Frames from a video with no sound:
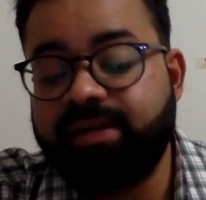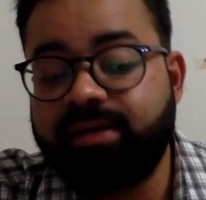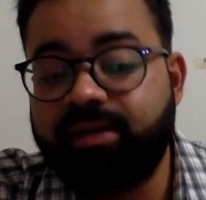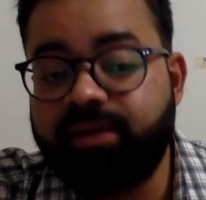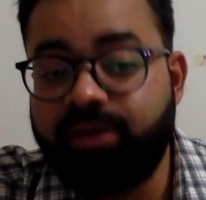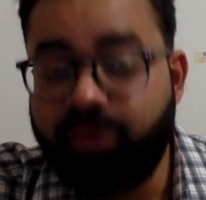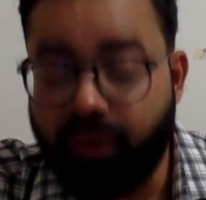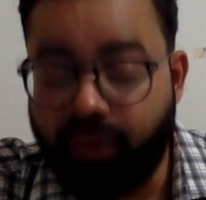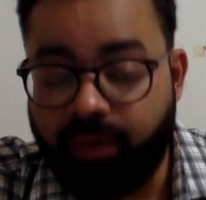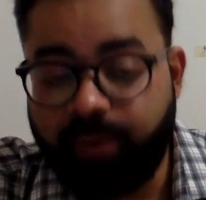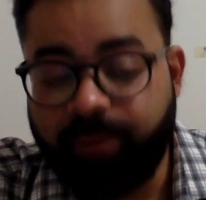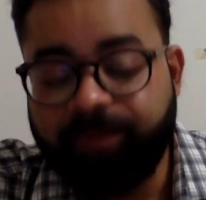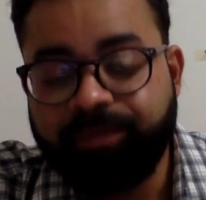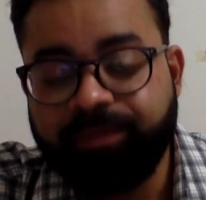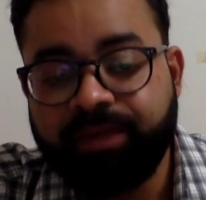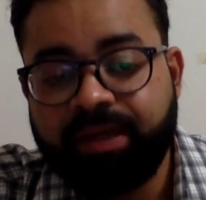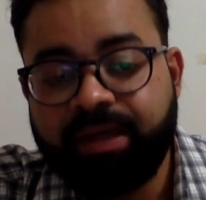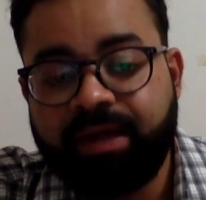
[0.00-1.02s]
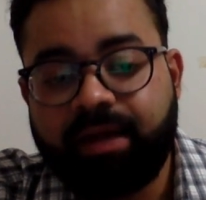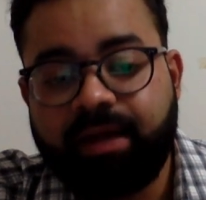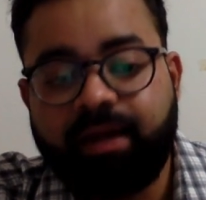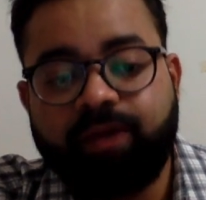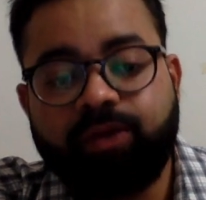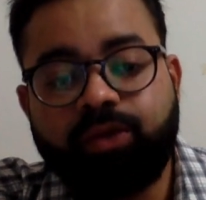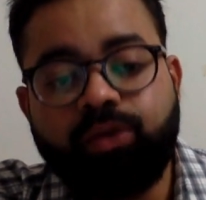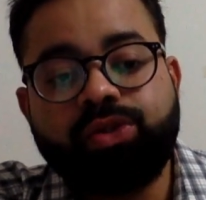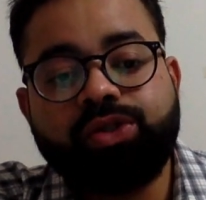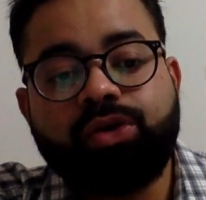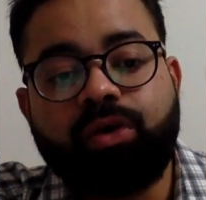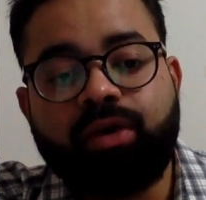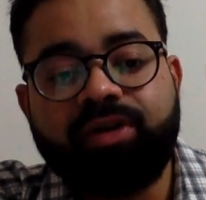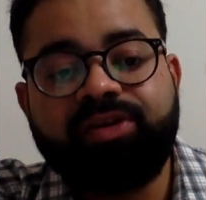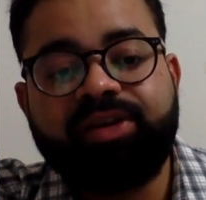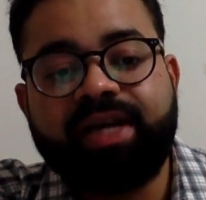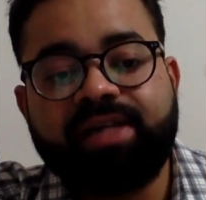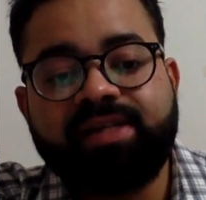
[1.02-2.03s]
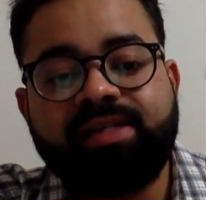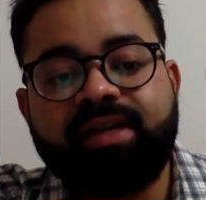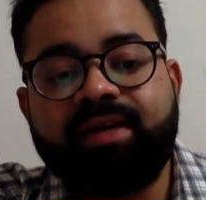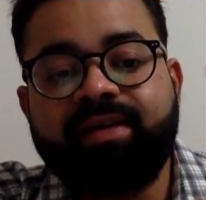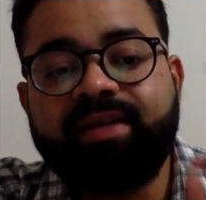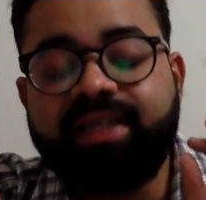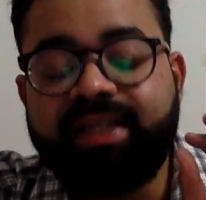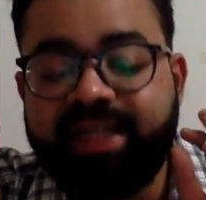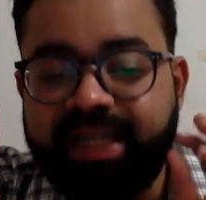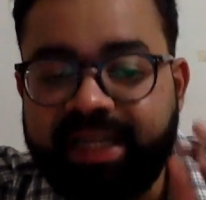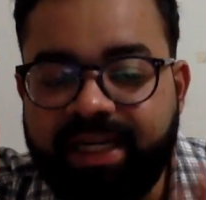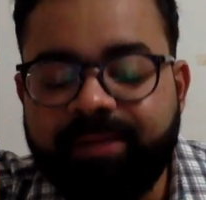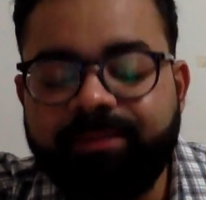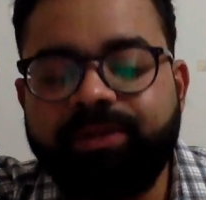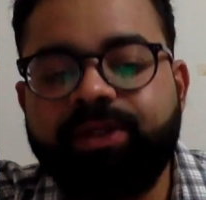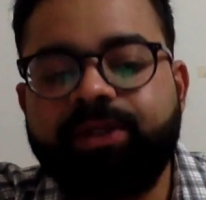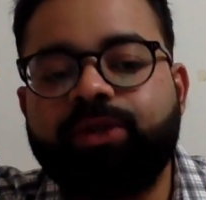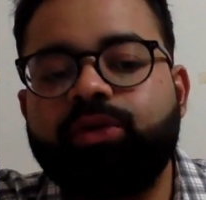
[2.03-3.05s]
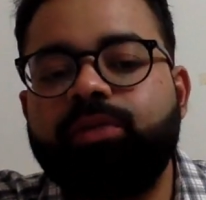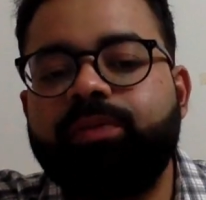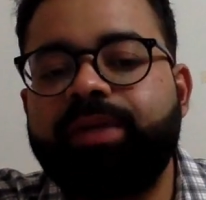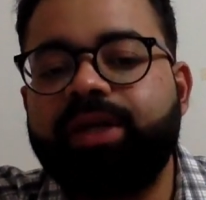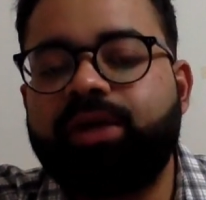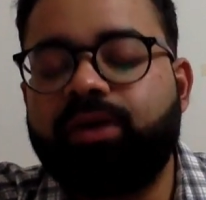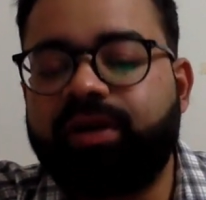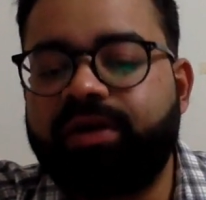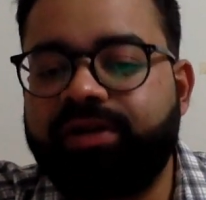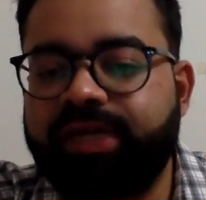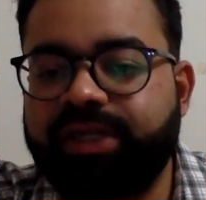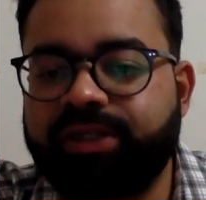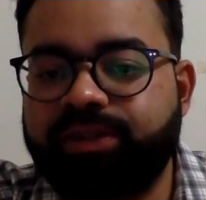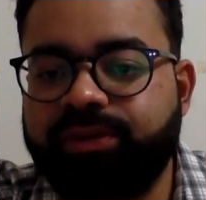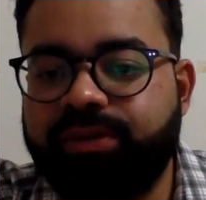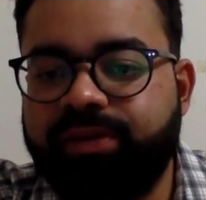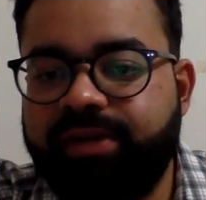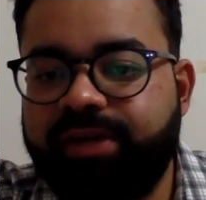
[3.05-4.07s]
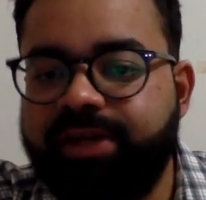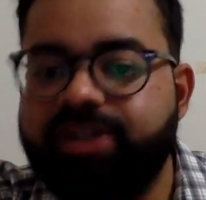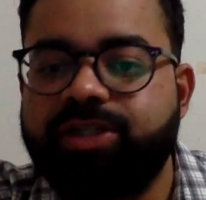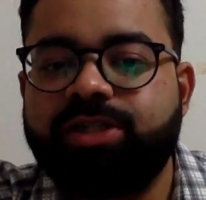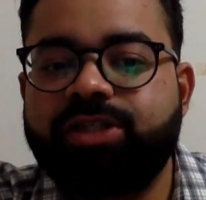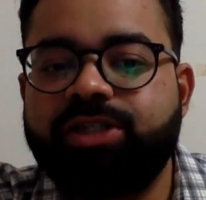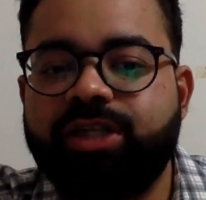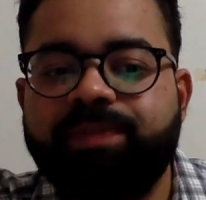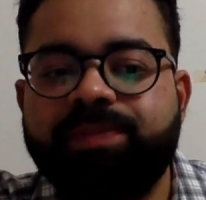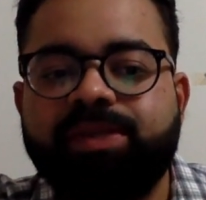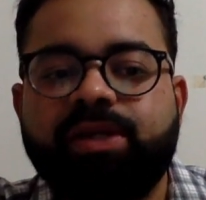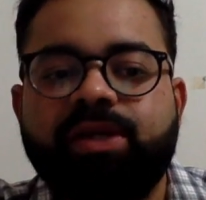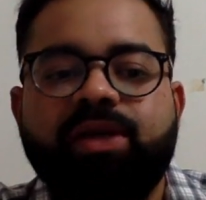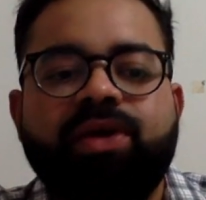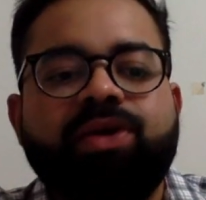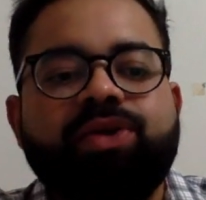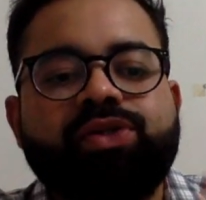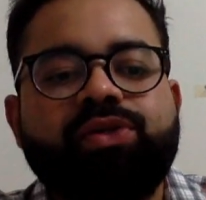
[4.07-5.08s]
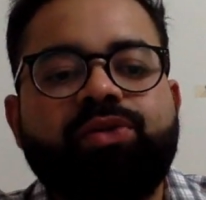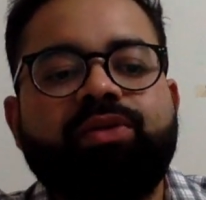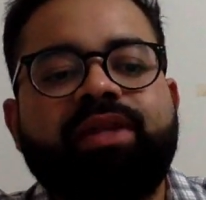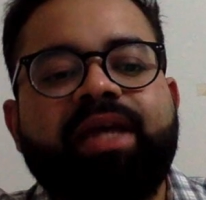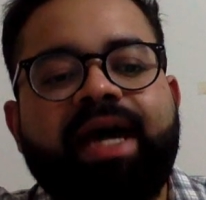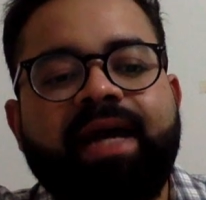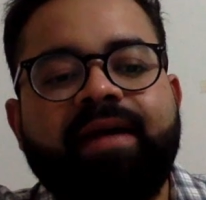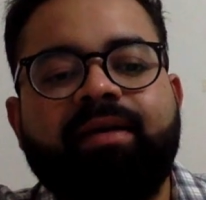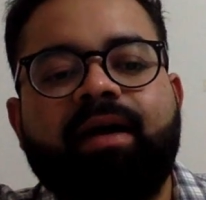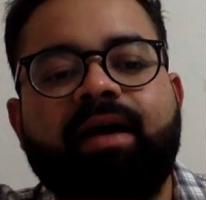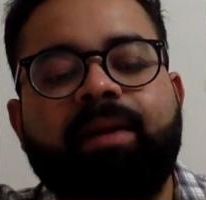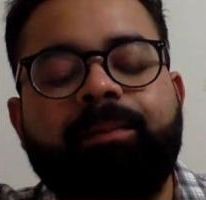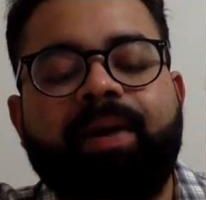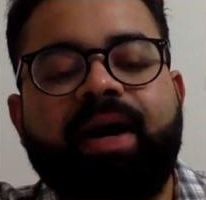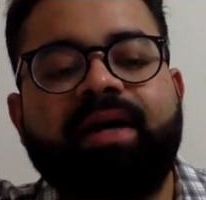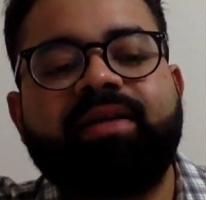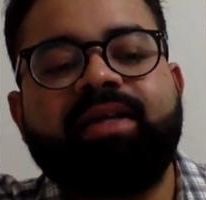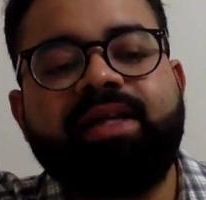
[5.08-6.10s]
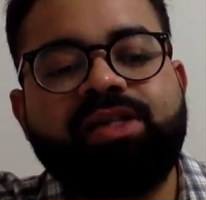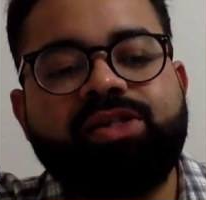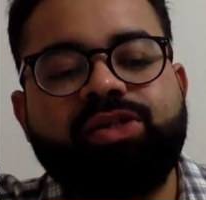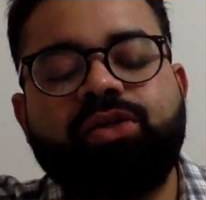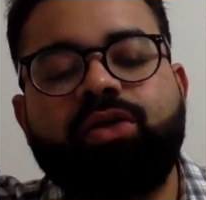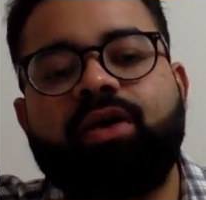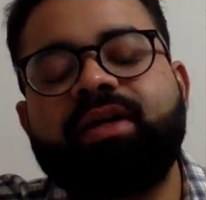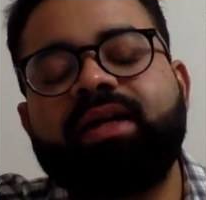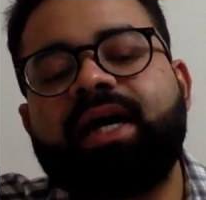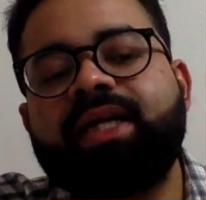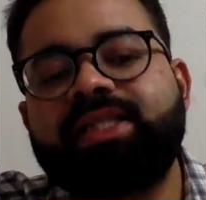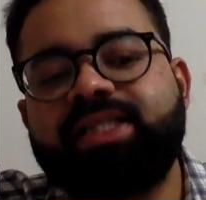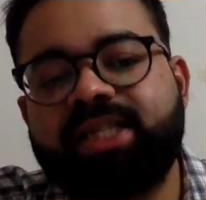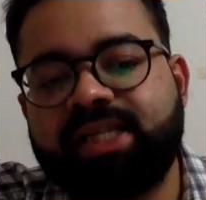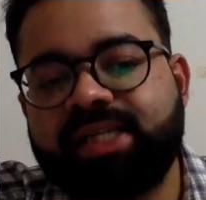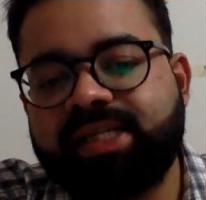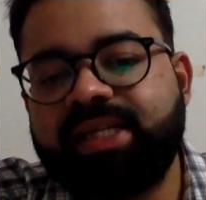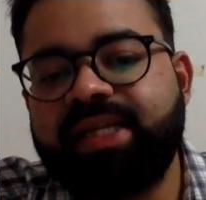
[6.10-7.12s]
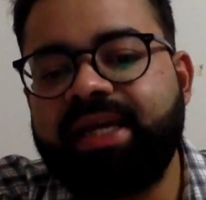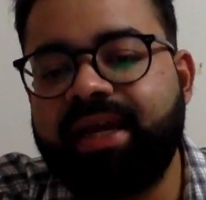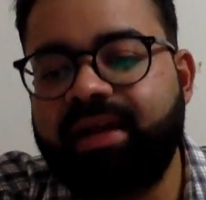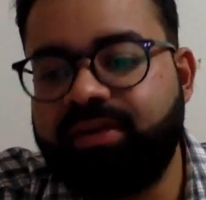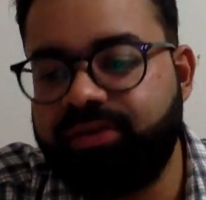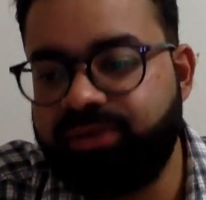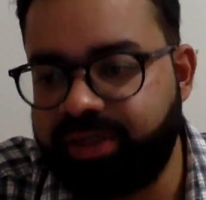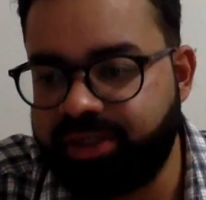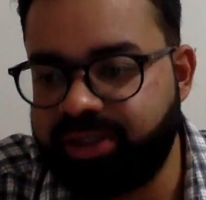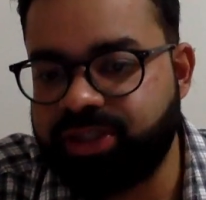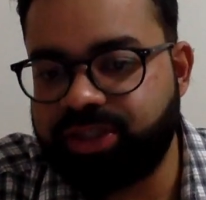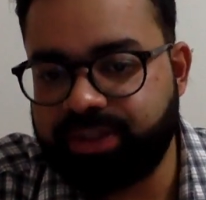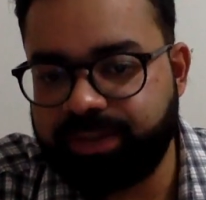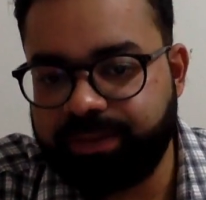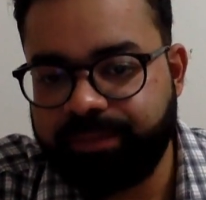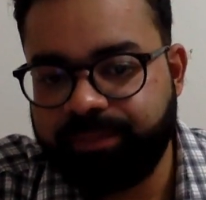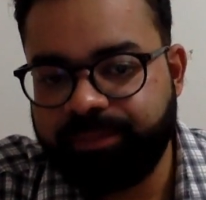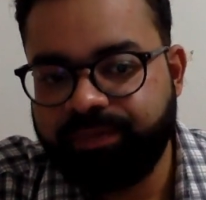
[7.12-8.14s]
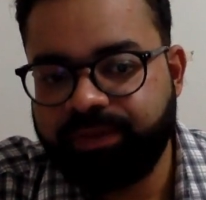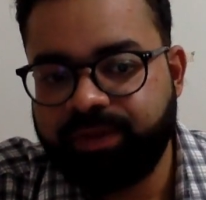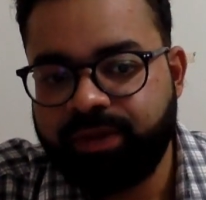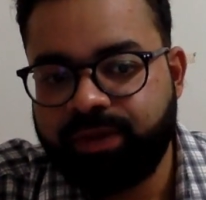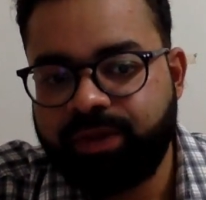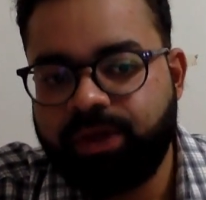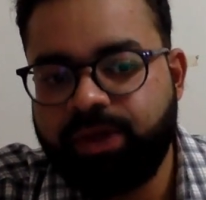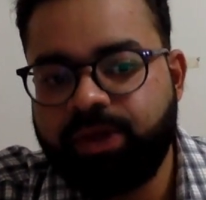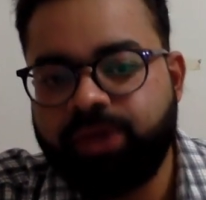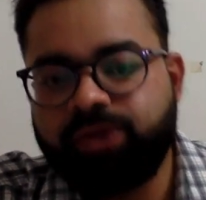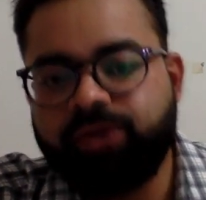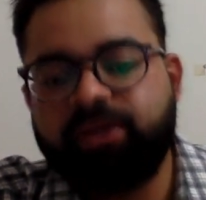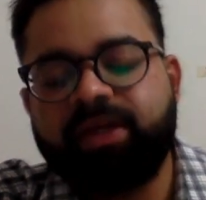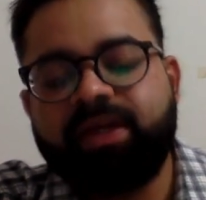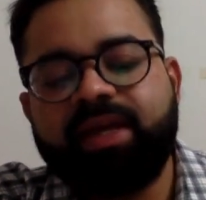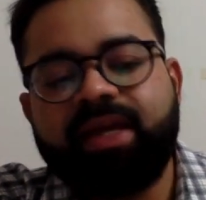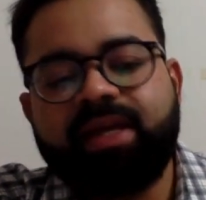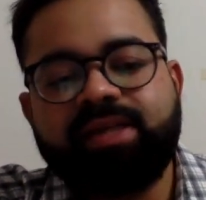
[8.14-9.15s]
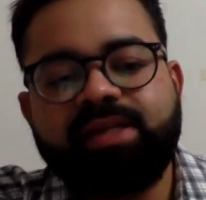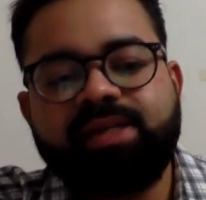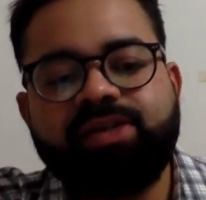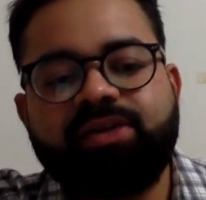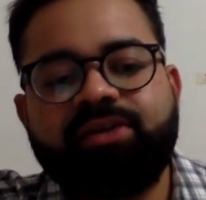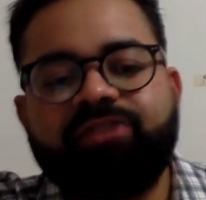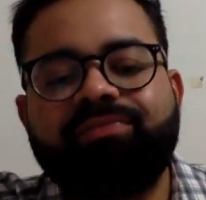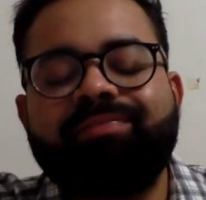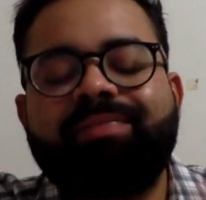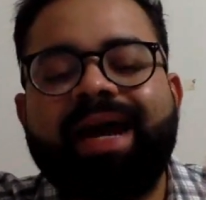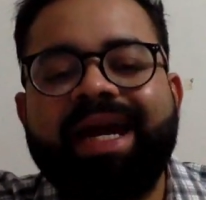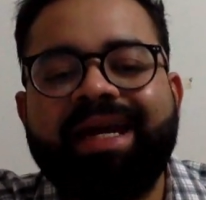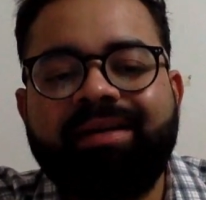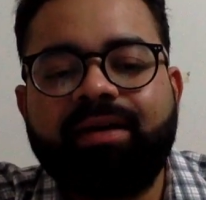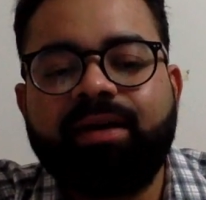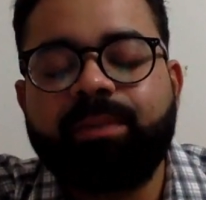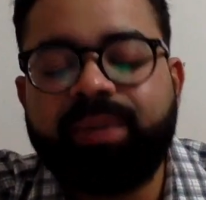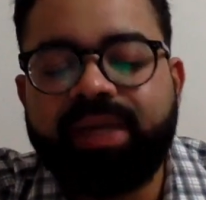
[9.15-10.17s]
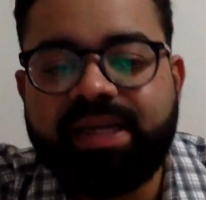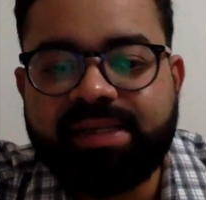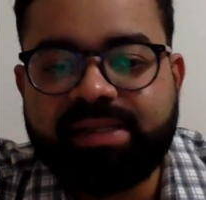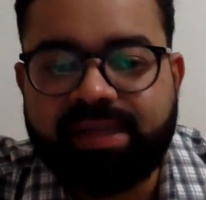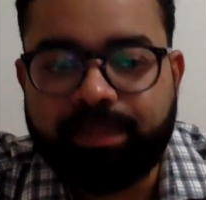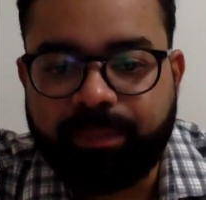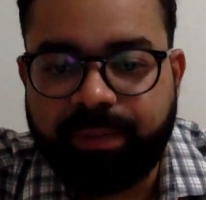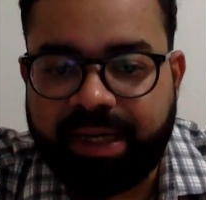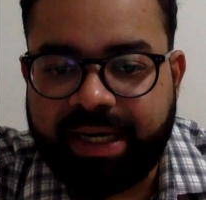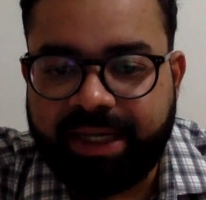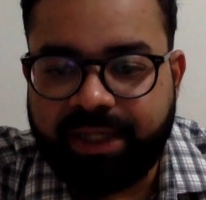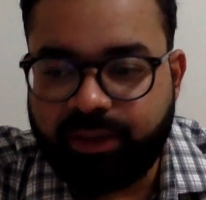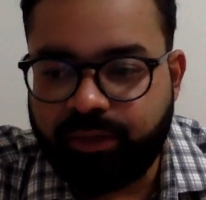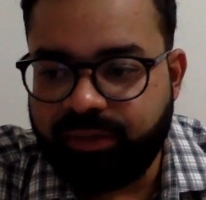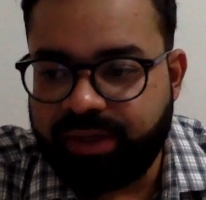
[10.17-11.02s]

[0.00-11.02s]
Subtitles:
under law, those contracts are deemed to be contractual relationships so that a party is not unjustly enriched. So the cases of minor being supplied